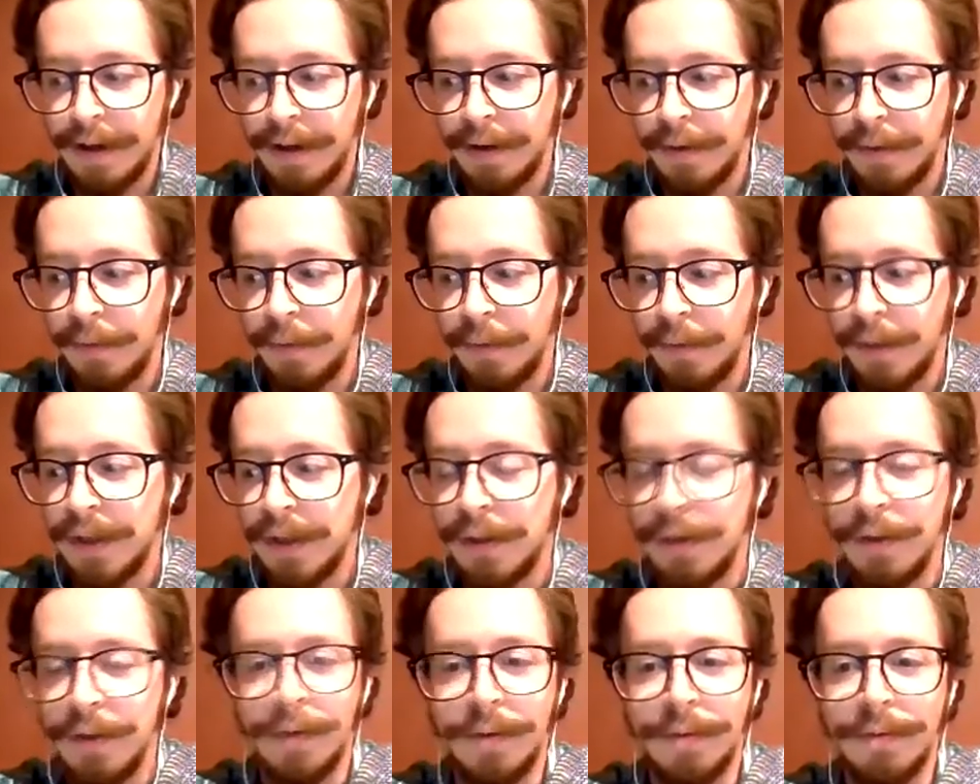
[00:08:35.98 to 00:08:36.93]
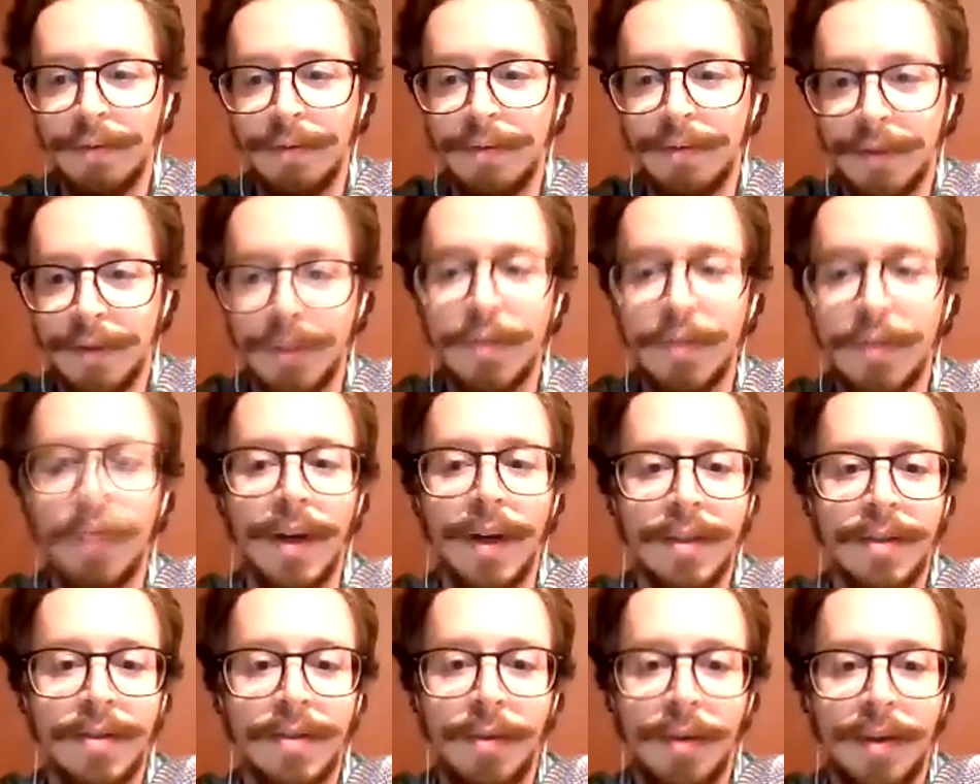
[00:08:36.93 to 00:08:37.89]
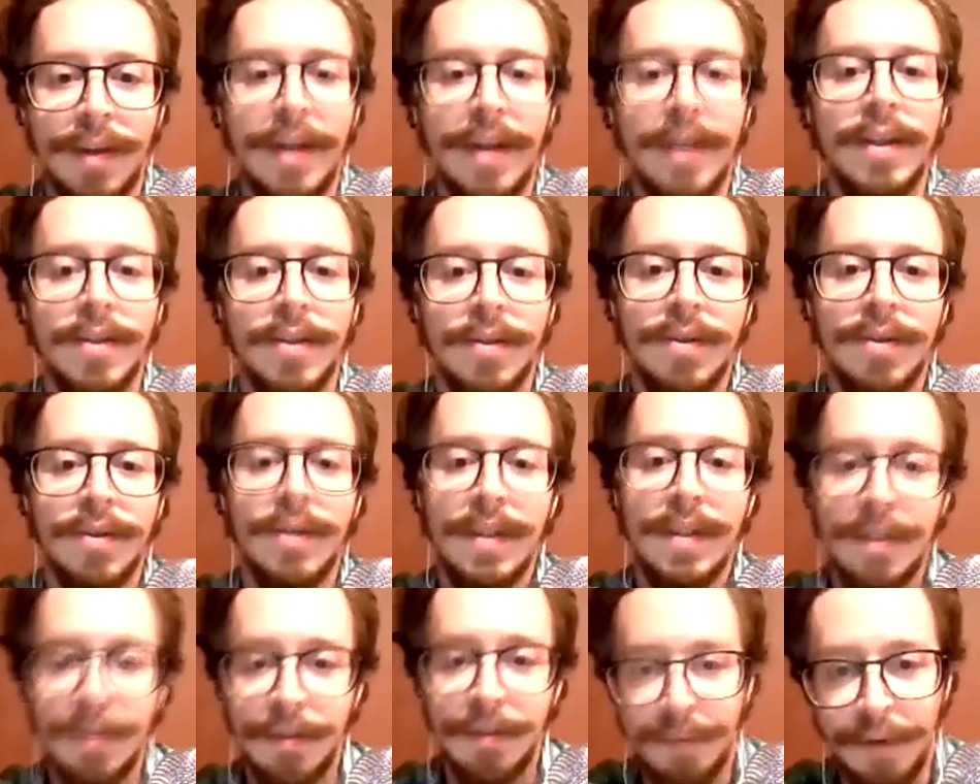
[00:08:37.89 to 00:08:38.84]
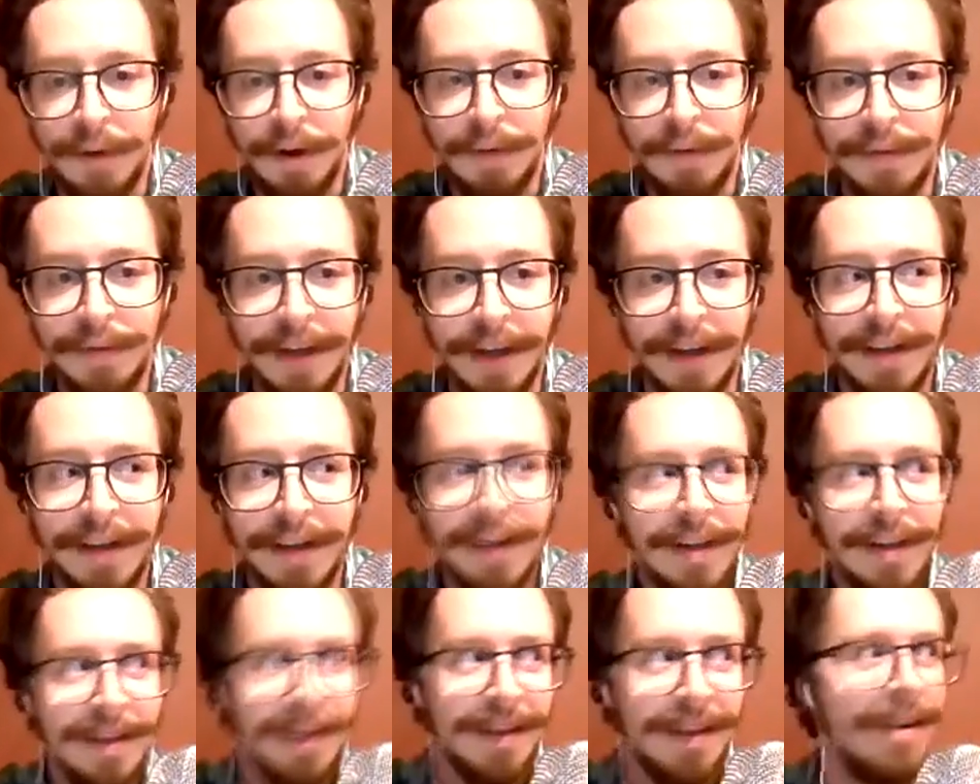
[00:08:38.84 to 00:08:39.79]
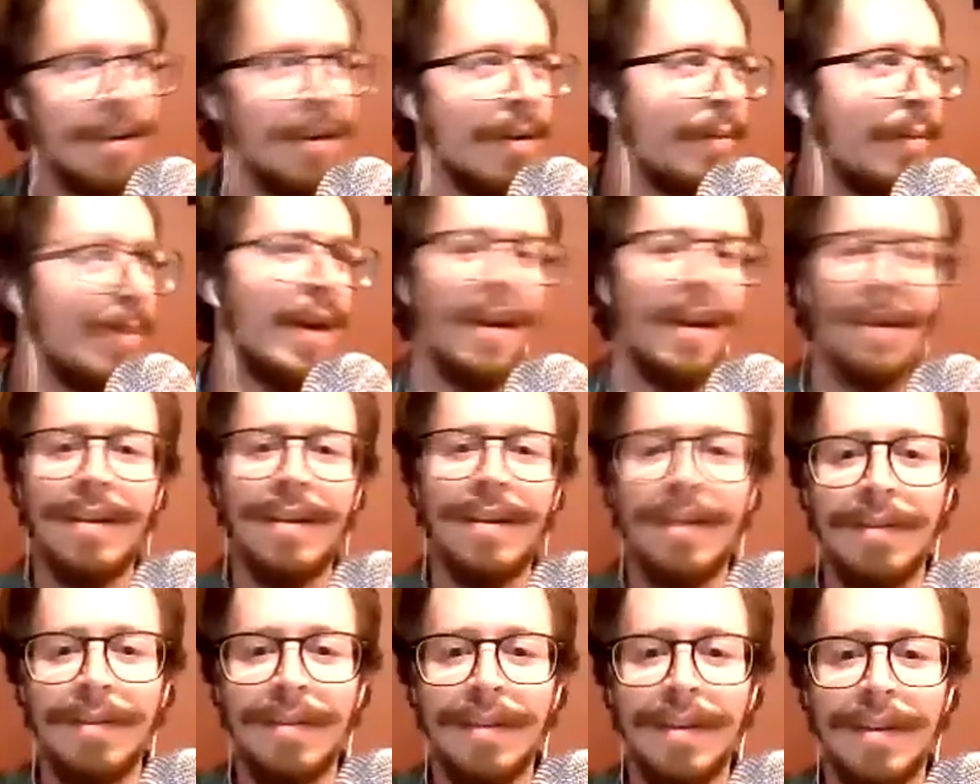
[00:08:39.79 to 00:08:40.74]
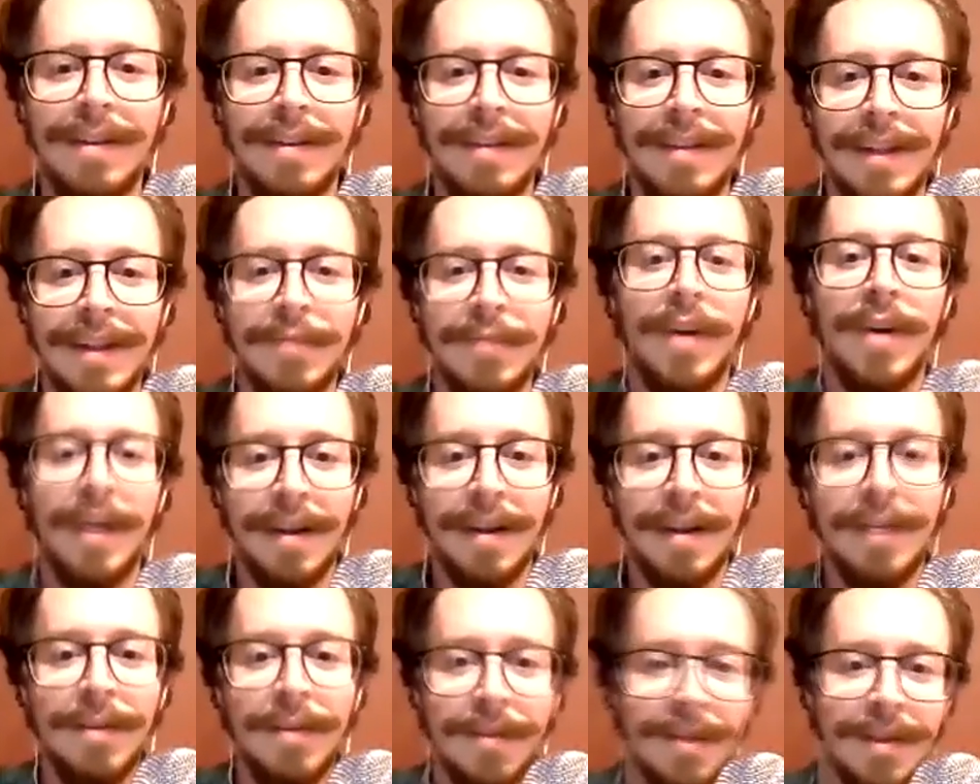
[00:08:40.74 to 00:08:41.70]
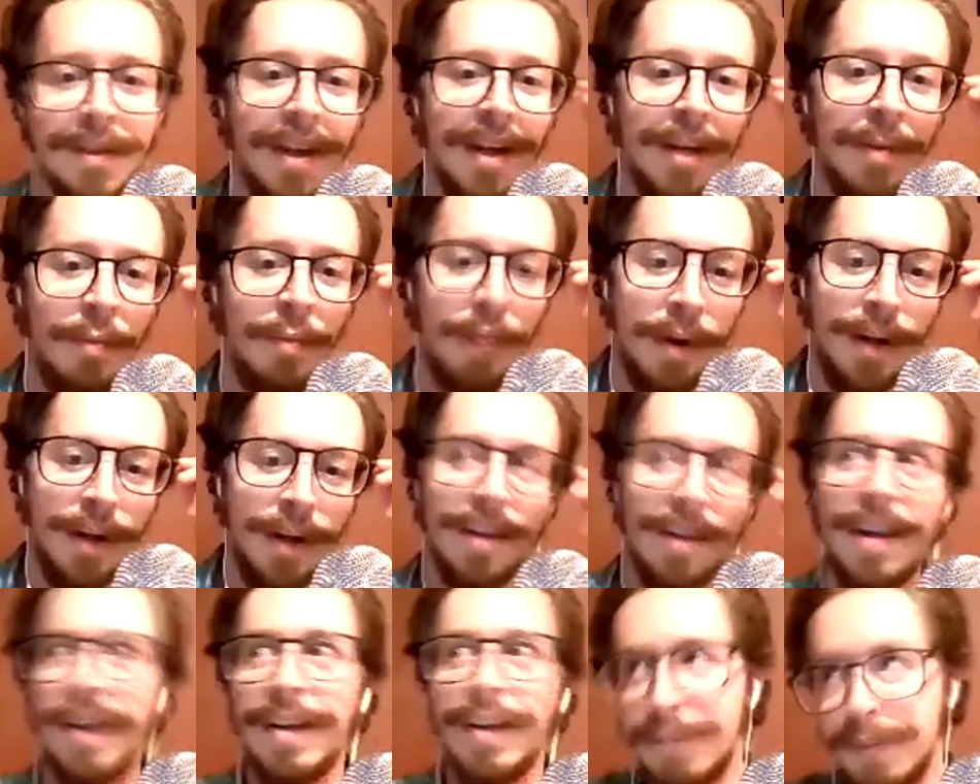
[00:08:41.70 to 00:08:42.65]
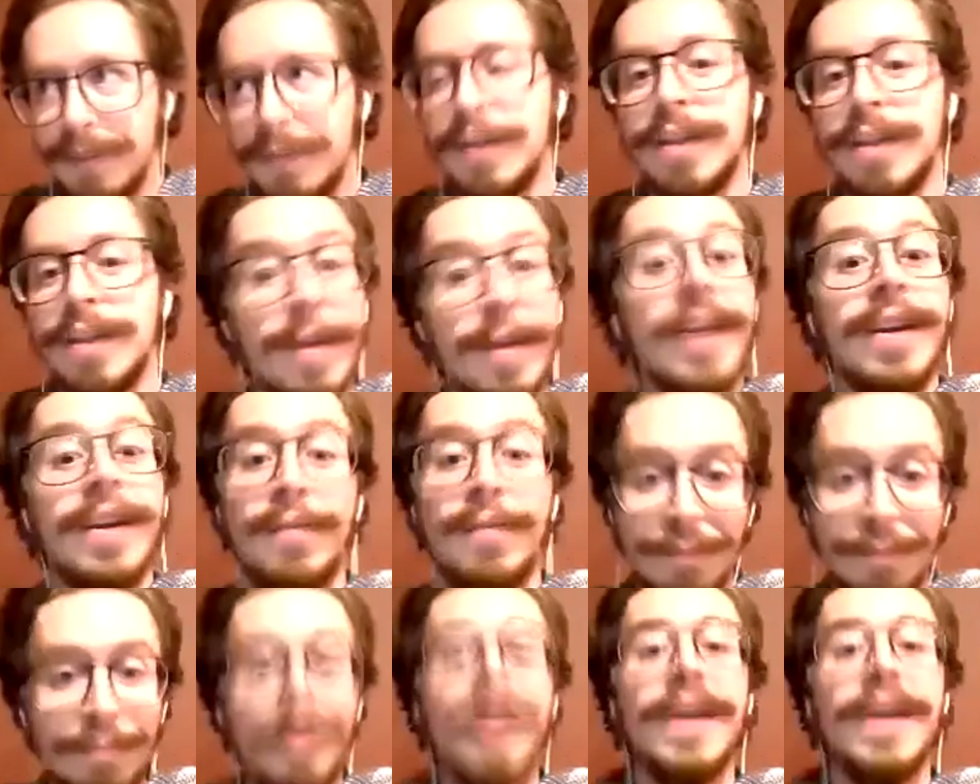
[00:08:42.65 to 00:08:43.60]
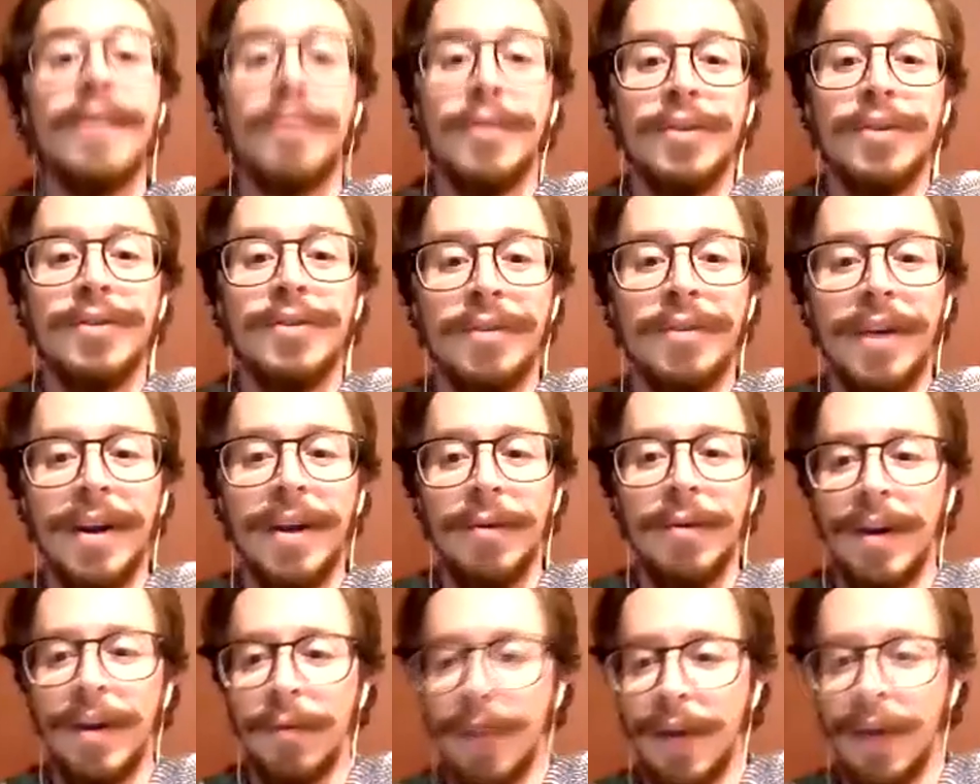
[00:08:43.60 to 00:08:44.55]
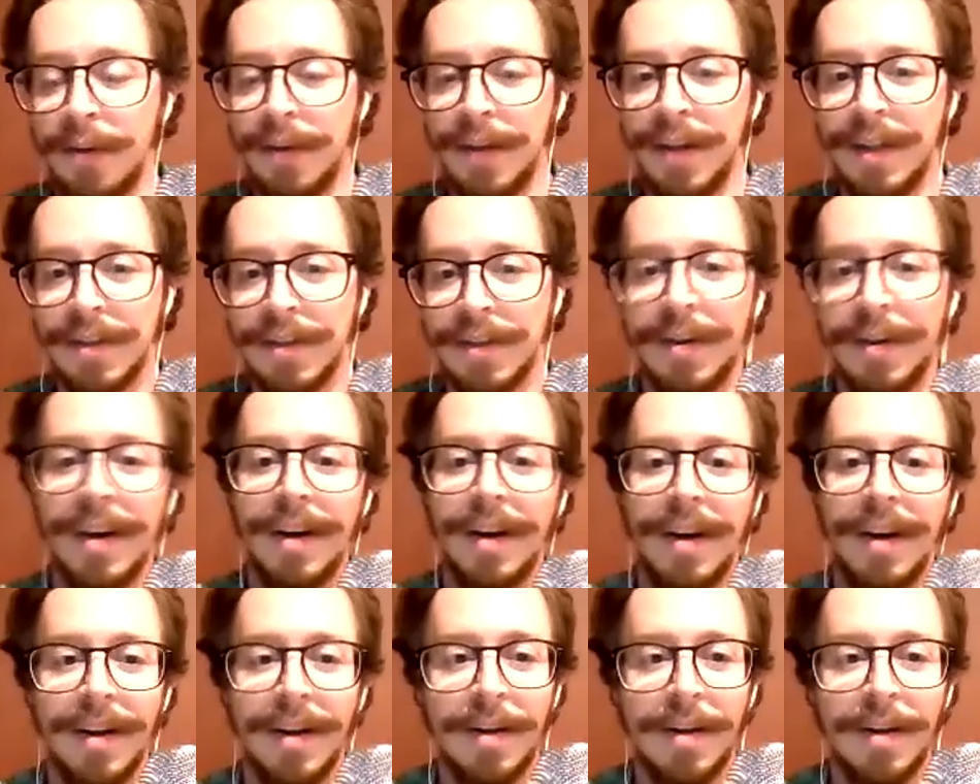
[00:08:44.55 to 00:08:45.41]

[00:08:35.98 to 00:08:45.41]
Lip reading: when you do wrestle more and like get your jujitsu involved, like oh man, no, that's when I usually end up winning. Like just making for sure that I win rather than just try and knock them